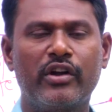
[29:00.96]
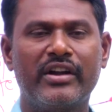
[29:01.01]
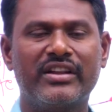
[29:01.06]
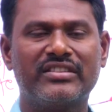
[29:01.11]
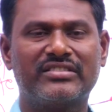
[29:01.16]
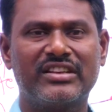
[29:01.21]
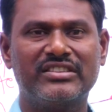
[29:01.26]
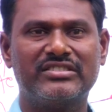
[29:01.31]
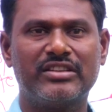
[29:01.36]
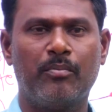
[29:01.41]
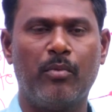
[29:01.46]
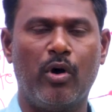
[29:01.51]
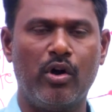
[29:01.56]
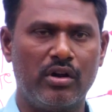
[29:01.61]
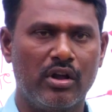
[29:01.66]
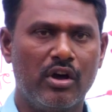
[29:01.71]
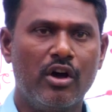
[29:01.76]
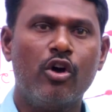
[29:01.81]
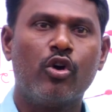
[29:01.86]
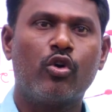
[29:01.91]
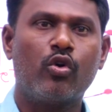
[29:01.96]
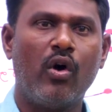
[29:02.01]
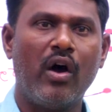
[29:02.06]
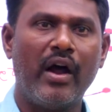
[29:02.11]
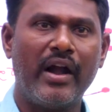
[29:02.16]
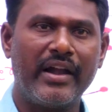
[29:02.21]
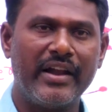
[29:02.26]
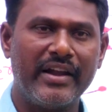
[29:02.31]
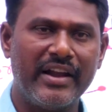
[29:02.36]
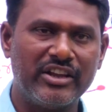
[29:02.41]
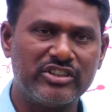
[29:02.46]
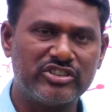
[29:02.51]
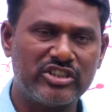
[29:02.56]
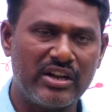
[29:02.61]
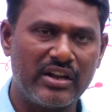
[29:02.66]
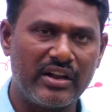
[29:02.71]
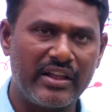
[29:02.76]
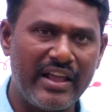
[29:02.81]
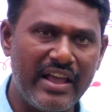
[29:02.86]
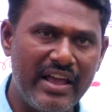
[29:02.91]
to discuss about
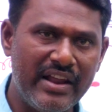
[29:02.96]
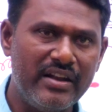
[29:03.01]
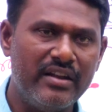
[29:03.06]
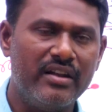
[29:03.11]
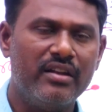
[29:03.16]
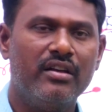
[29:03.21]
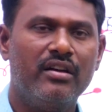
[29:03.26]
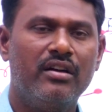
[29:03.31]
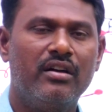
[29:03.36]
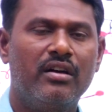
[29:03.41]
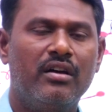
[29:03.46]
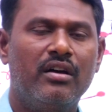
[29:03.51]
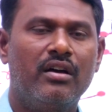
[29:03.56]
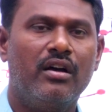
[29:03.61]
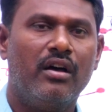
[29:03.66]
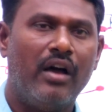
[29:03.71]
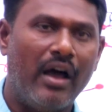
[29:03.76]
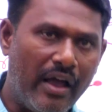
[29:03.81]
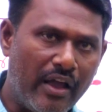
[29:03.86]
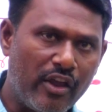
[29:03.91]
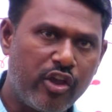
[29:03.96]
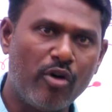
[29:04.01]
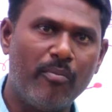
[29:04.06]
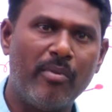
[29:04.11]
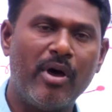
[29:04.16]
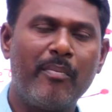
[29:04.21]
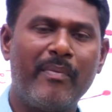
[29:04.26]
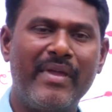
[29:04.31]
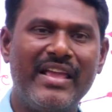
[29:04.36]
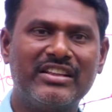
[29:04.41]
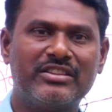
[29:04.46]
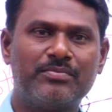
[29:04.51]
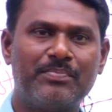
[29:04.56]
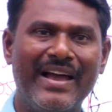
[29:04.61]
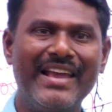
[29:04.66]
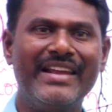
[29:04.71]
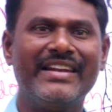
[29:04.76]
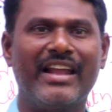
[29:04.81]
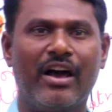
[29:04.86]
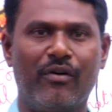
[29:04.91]
coordination in human beings
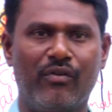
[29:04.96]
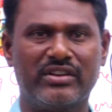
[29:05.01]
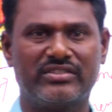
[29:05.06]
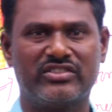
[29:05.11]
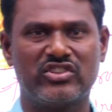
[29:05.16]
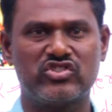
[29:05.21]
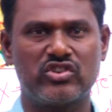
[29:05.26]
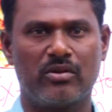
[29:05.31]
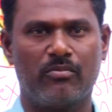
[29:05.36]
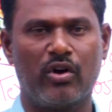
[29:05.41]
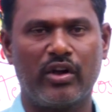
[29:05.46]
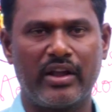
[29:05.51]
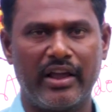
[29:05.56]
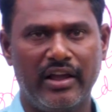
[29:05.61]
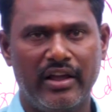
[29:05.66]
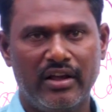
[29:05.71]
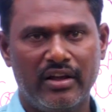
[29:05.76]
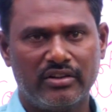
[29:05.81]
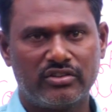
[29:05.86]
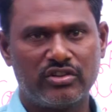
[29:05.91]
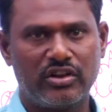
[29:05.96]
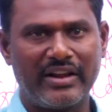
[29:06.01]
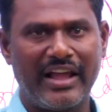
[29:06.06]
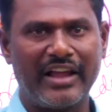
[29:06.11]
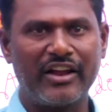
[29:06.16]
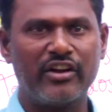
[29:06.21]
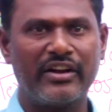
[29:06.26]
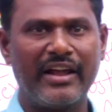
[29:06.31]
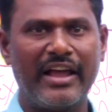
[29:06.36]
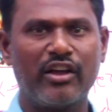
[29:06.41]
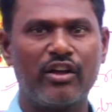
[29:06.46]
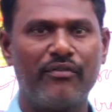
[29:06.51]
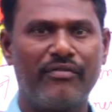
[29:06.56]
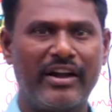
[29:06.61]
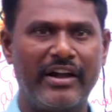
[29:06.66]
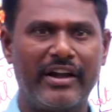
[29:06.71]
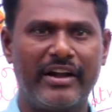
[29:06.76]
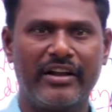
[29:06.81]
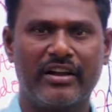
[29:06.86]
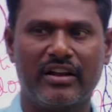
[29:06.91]
by nervous system. Okay, so thank you for
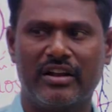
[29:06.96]
attending